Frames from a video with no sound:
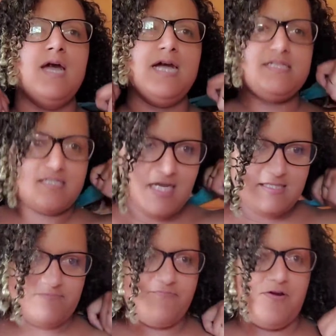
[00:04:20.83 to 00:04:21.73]
I just had
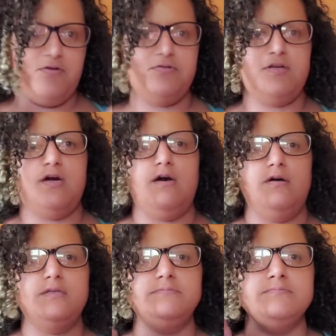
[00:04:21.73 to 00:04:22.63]
the phone
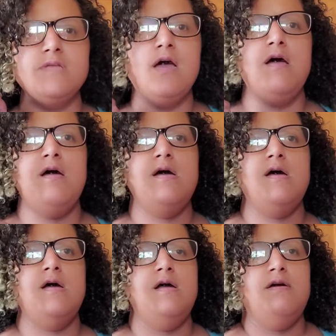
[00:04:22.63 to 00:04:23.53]
call
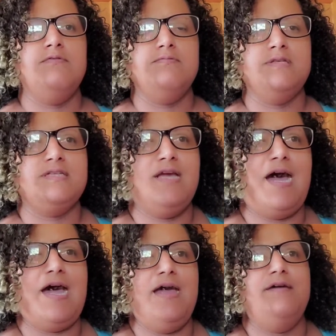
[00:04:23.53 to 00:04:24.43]
from this
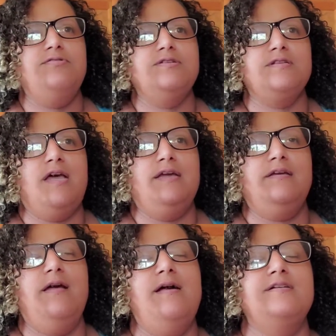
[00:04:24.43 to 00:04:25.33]
guy who's
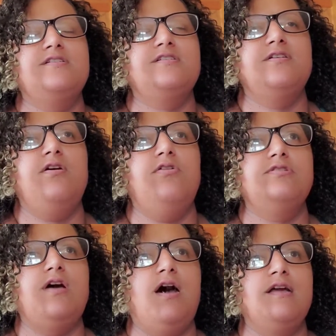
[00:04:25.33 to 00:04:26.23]
like so
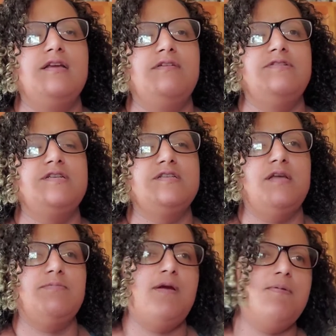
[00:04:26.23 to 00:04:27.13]
talkative. He's just
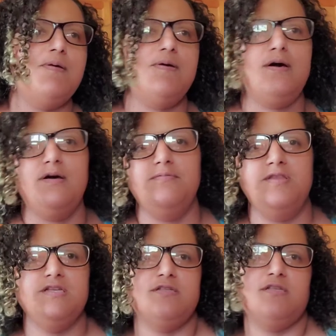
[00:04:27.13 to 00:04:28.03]
like, blah, blah, blah, and
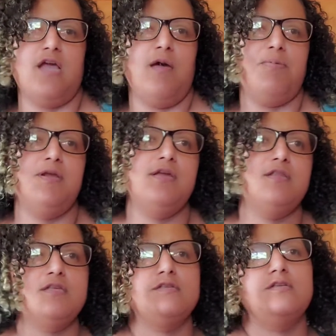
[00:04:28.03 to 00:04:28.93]
this is happening,
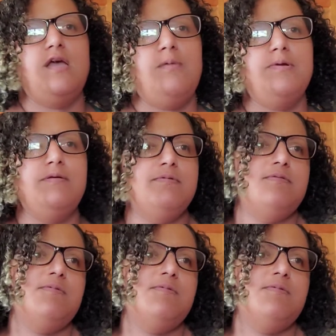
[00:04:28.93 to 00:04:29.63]
and this is happening.